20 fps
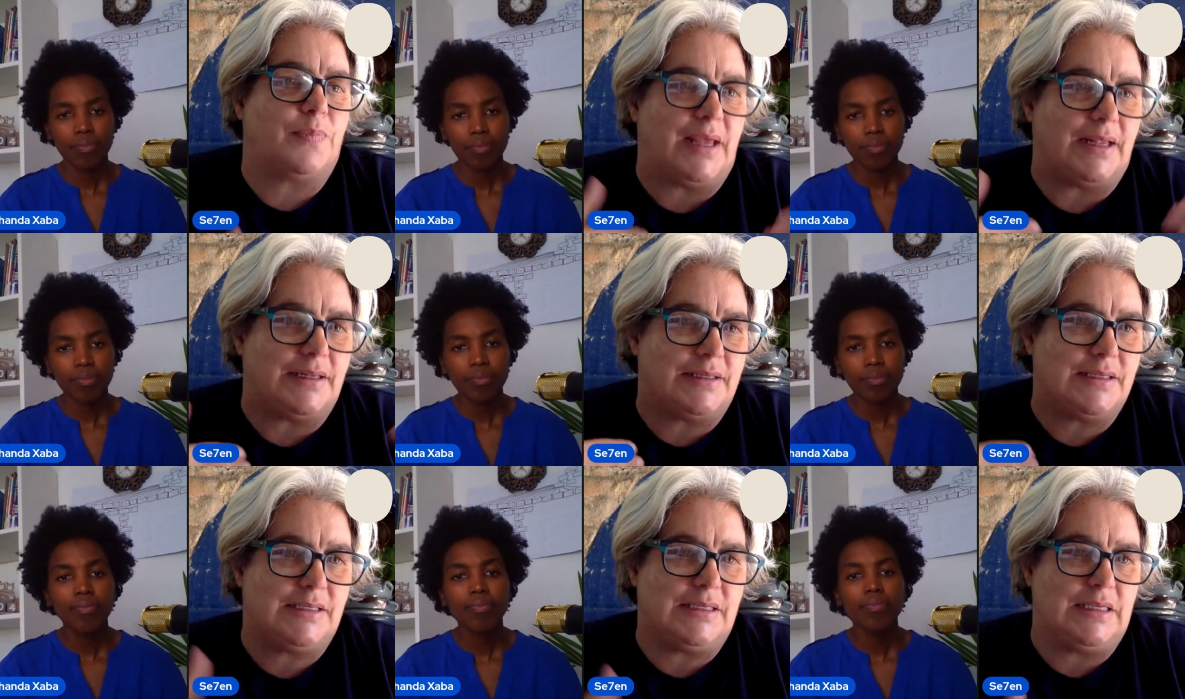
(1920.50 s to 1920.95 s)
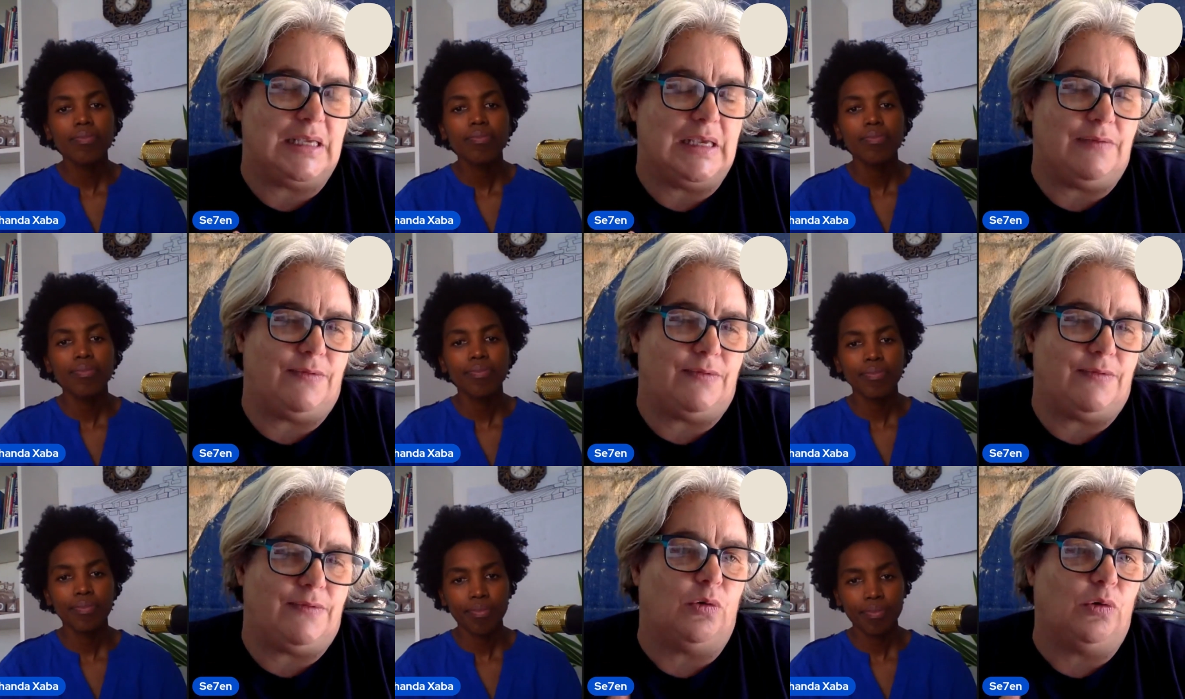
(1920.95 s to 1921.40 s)
Speaker 1: that
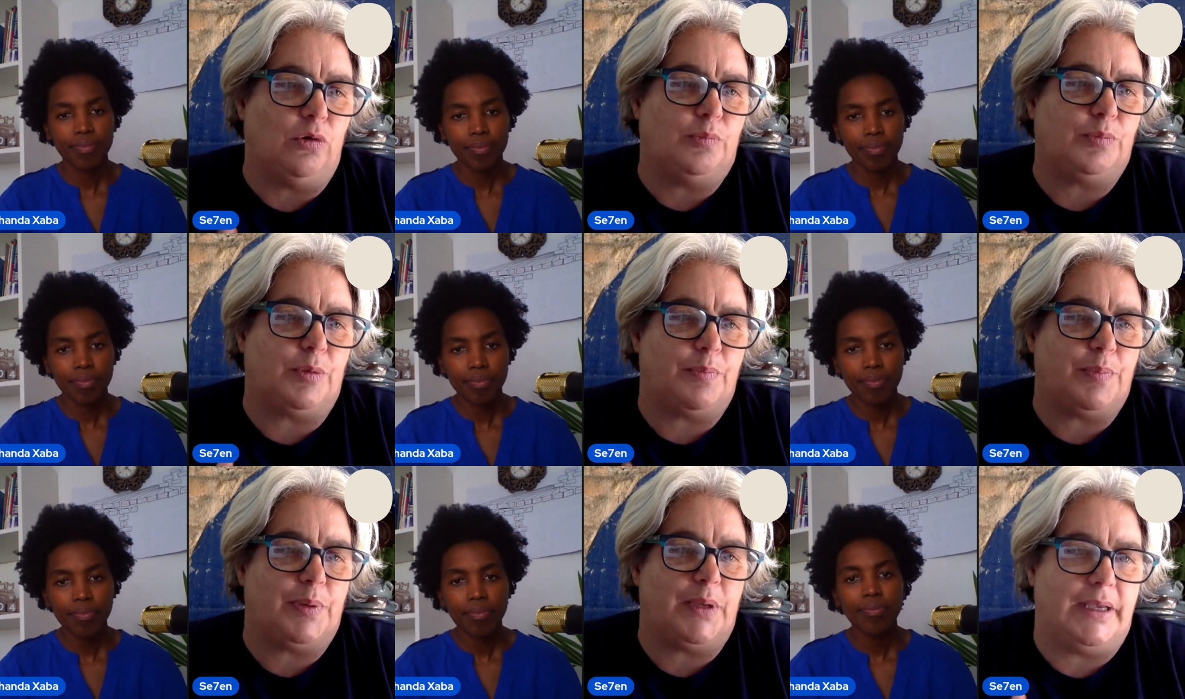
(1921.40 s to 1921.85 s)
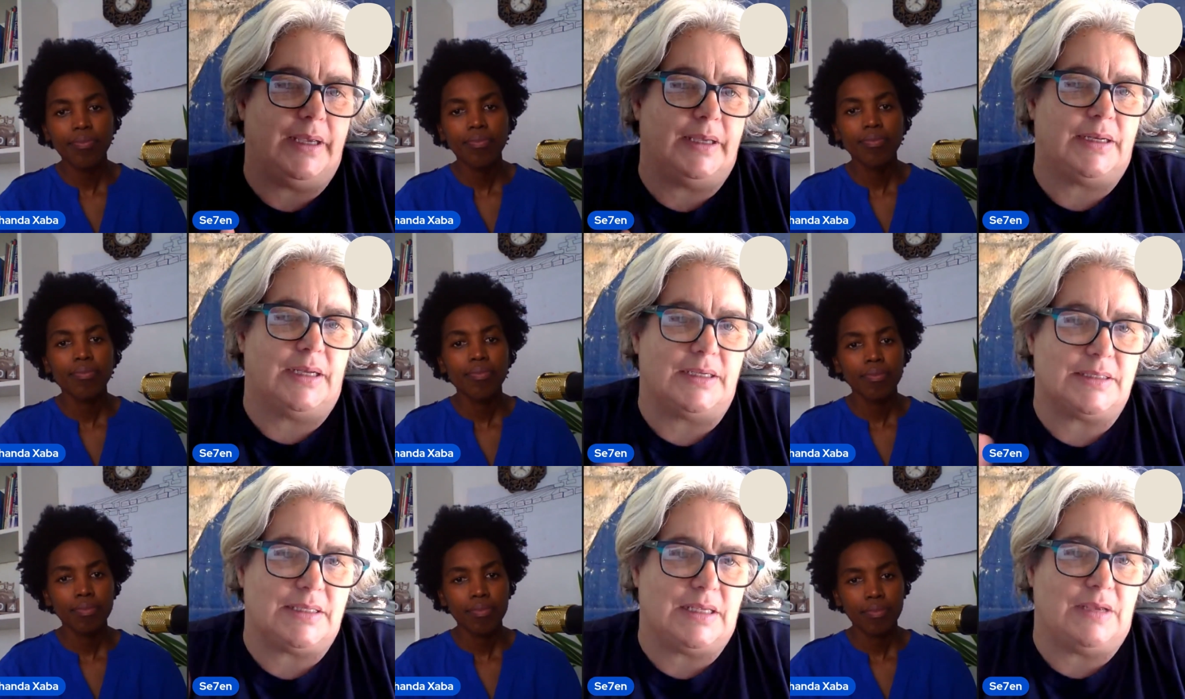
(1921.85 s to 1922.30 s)
CV all prepared
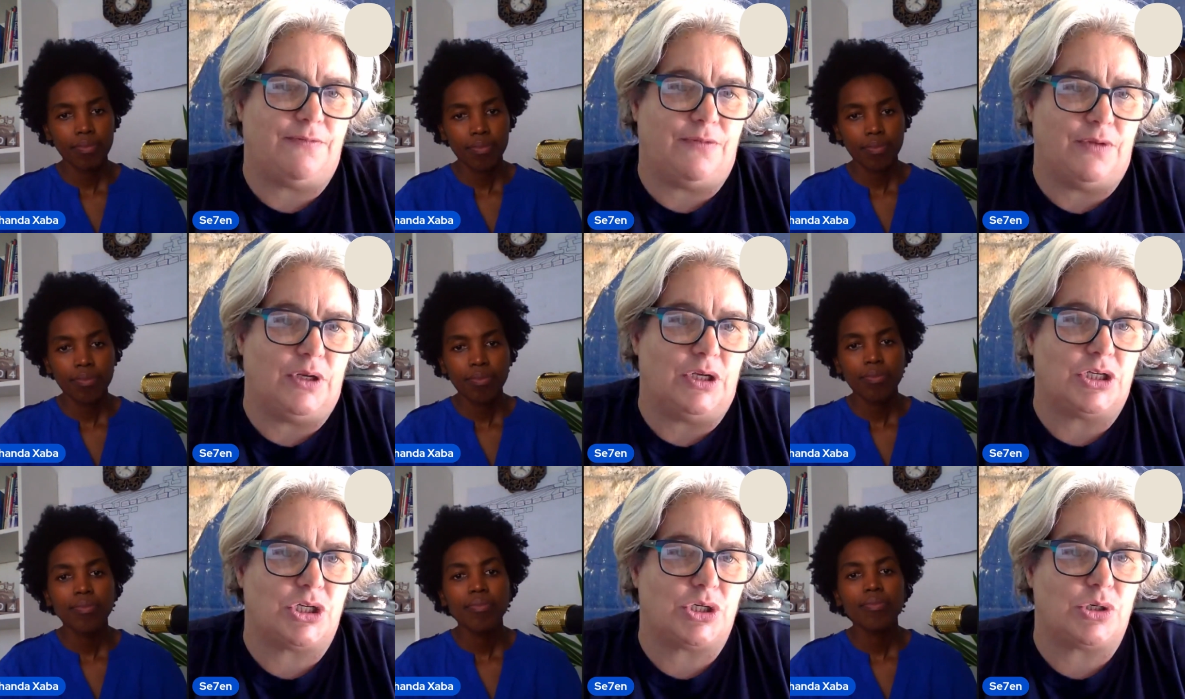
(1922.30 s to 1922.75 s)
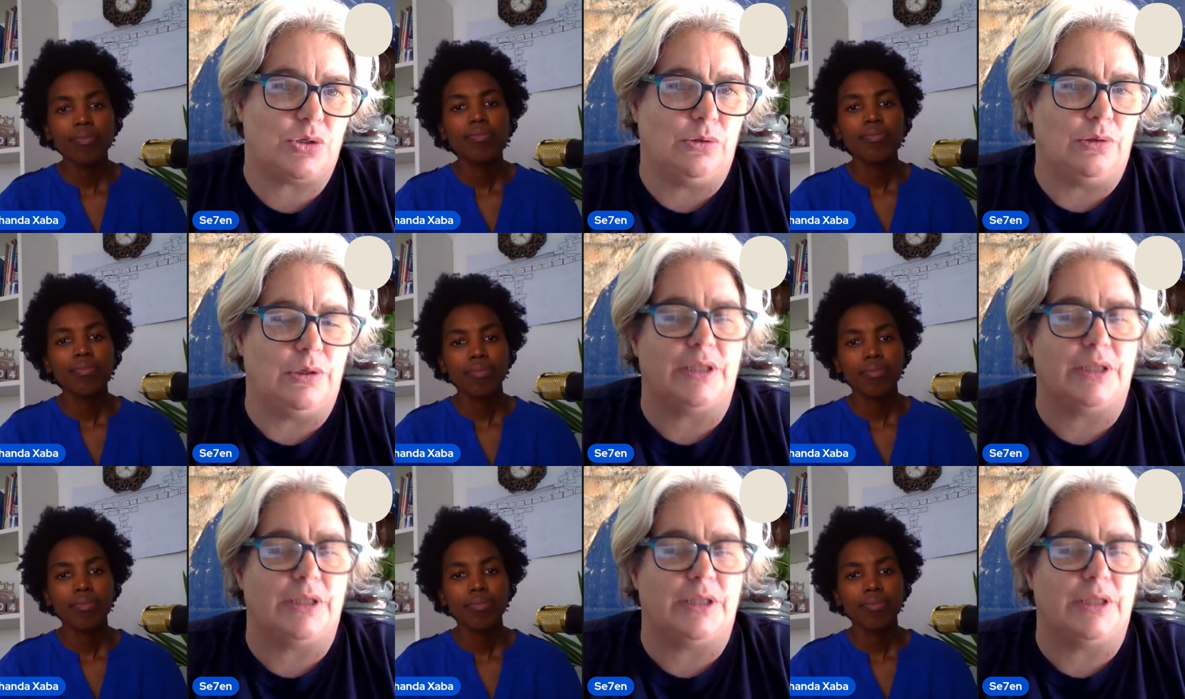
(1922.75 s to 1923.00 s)
as they finish school,